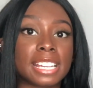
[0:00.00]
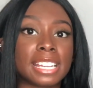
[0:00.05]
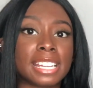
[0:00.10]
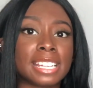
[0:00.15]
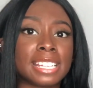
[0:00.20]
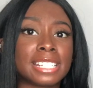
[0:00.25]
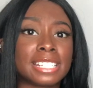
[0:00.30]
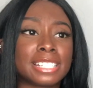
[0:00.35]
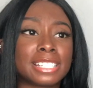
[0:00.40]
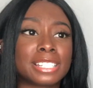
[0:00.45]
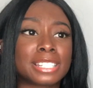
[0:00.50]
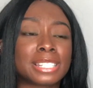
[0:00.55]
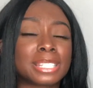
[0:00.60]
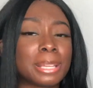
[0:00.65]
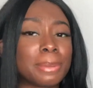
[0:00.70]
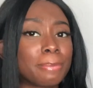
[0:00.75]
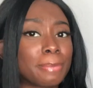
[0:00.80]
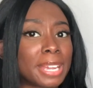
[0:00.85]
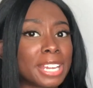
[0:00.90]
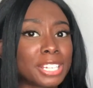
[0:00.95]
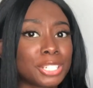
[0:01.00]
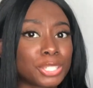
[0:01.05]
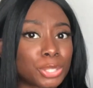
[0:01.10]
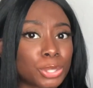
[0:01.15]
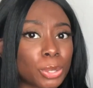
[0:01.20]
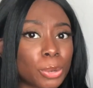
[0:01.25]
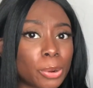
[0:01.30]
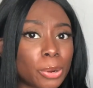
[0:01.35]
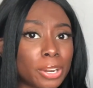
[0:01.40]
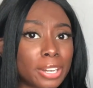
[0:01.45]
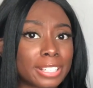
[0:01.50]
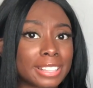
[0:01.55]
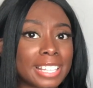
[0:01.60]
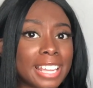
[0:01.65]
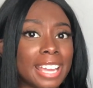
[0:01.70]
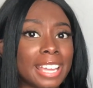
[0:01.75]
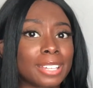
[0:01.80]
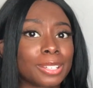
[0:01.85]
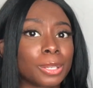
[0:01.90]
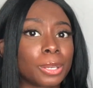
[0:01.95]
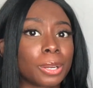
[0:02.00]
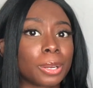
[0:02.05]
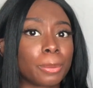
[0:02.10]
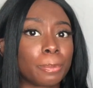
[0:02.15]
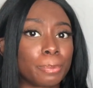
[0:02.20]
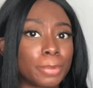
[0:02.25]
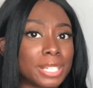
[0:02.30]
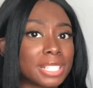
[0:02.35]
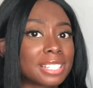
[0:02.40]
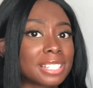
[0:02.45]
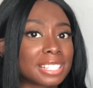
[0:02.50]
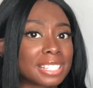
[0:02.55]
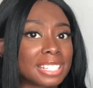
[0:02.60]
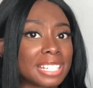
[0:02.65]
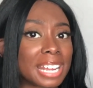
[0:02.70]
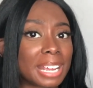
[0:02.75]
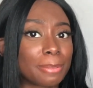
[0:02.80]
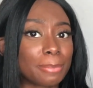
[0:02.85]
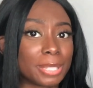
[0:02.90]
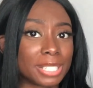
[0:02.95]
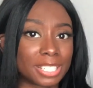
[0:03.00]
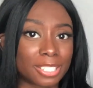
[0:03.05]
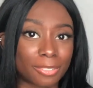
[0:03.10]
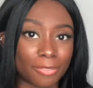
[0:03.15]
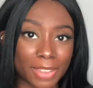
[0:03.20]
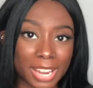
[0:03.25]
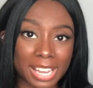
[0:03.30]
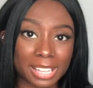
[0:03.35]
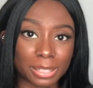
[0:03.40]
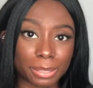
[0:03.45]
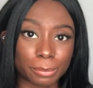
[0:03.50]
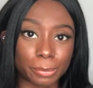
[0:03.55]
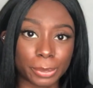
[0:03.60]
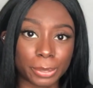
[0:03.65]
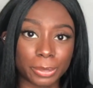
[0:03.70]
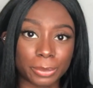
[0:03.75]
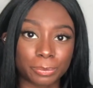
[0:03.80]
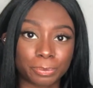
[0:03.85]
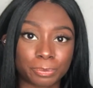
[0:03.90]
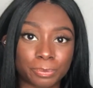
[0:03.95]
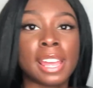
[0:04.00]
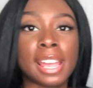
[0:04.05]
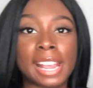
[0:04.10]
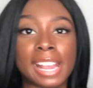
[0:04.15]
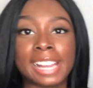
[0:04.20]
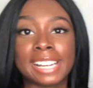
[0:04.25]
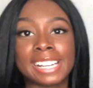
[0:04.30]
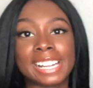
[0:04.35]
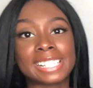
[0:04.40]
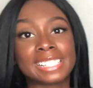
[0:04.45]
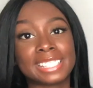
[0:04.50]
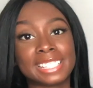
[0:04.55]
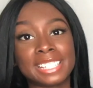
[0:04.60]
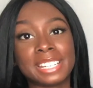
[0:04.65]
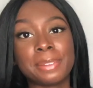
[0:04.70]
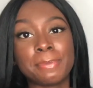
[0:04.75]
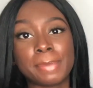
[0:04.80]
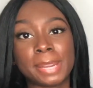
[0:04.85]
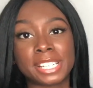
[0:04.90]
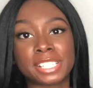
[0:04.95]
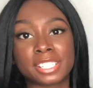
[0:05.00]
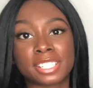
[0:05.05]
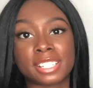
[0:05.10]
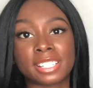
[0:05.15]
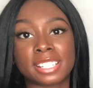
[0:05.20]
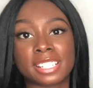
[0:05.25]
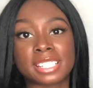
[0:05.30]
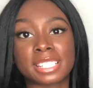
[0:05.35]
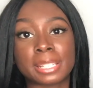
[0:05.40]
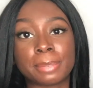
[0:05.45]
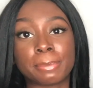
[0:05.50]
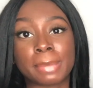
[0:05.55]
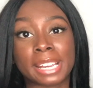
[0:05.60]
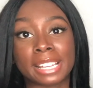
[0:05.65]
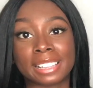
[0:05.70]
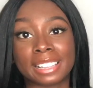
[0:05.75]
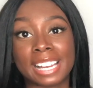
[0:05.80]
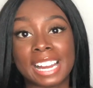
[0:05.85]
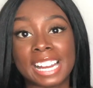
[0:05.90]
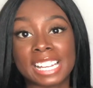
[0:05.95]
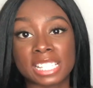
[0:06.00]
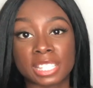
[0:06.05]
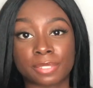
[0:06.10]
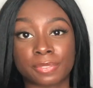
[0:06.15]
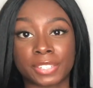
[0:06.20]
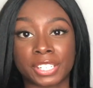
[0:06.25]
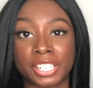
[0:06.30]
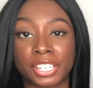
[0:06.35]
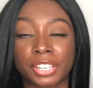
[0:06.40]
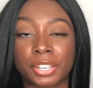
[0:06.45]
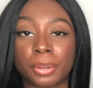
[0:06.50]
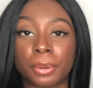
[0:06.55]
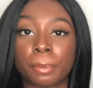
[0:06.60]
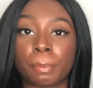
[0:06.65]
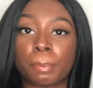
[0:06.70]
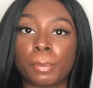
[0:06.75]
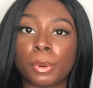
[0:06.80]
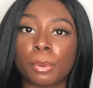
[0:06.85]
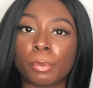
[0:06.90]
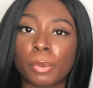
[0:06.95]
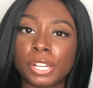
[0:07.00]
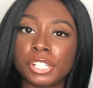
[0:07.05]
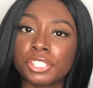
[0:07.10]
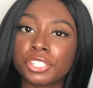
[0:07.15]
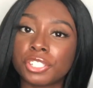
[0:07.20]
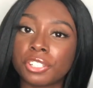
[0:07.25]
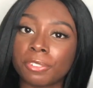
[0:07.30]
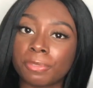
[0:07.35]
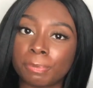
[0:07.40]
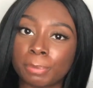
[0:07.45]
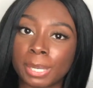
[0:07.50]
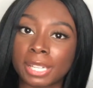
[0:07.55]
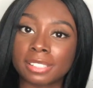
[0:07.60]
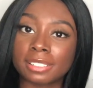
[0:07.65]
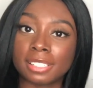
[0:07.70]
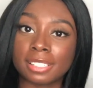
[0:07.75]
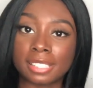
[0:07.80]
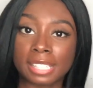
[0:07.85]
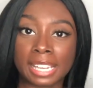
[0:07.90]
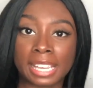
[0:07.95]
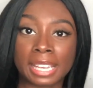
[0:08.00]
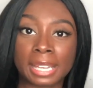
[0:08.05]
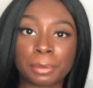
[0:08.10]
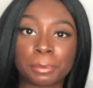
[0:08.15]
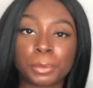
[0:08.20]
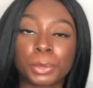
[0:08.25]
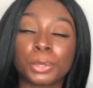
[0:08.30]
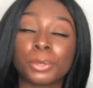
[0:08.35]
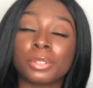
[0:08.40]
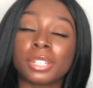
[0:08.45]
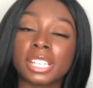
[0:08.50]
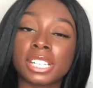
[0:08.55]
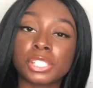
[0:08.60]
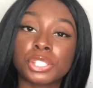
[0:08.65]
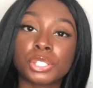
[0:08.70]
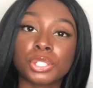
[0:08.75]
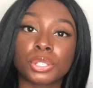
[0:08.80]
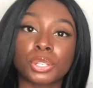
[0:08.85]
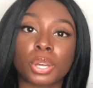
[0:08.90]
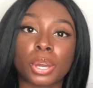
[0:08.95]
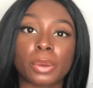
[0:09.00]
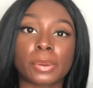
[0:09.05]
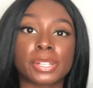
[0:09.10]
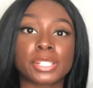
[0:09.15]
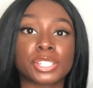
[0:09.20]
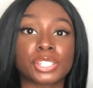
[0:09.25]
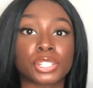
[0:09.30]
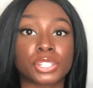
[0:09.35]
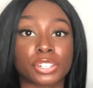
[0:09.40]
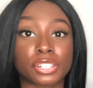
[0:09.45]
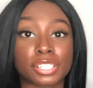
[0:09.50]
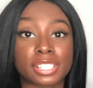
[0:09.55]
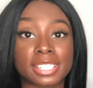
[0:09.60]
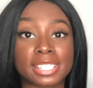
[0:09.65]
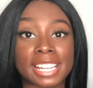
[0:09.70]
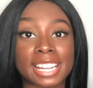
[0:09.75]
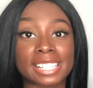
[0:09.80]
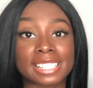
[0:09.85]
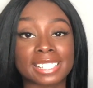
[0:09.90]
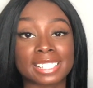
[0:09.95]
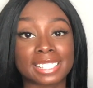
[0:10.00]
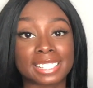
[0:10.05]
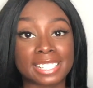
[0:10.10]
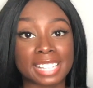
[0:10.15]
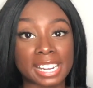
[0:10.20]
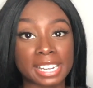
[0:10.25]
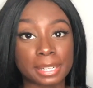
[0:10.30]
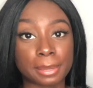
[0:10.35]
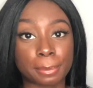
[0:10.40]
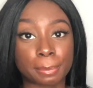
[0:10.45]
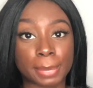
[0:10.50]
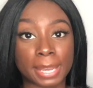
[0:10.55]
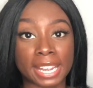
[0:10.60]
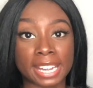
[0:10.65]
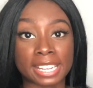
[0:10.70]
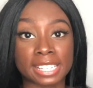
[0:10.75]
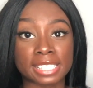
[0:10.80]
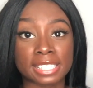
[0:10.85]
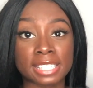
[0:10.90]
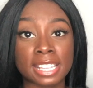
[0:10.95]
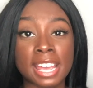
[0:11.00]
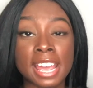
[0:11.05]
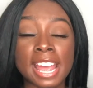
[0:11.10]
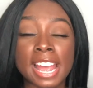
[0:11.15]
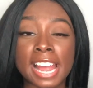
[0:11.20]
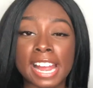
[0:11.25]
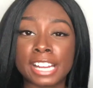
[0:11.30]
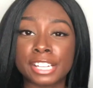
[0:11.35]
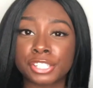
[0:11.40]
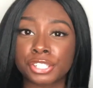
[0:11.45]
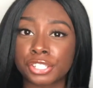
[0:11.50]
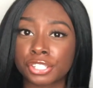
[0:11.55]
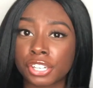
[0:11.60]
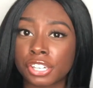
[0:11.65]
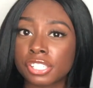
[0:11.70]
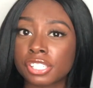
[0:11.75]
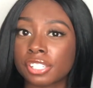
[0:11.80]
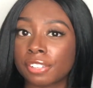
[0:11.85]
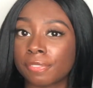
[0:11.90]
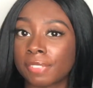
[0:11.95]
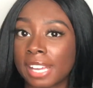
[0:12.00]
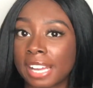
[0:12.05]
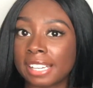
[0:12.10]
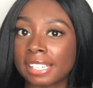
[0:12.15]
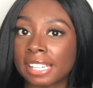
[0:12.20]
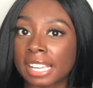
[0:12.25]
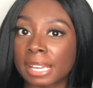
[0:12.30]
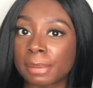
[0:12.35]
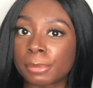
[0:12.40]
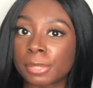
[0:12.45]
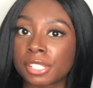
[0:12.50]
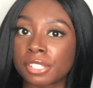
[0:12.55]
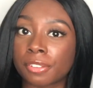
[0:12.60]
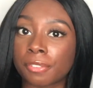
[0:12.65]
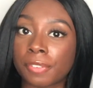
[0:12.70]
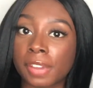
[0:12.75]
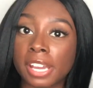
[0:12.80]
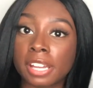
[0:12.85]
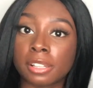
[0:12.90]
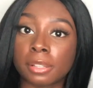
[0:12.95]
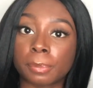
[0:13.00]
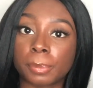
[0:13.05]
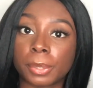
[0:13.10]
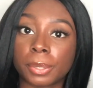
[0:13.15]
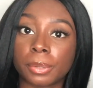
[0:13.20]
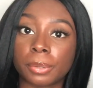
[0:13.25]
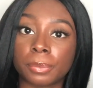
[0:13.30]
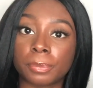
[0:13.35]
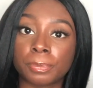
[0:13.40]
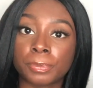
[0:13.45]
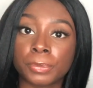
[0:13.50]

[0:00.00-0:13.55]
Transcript: is to make sure that your business name is available. And I didn't mention this in my last video, but once you've picked the name, you need to go into your state's database and search if that name is available.